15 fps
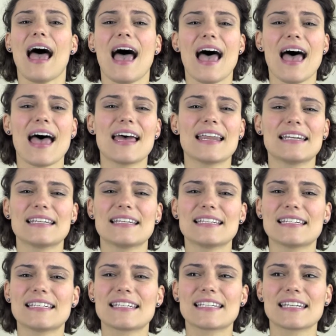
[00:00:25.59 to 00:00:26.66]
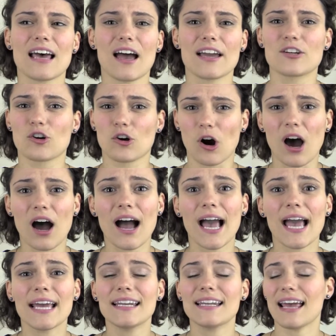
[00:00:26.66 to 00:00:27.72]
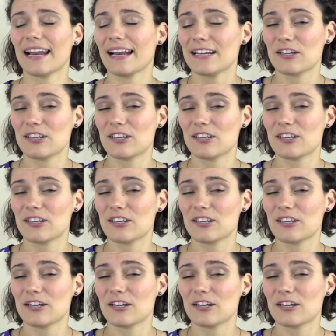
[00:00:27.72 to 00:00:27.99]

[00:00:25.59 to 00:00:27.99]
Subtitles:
And I tried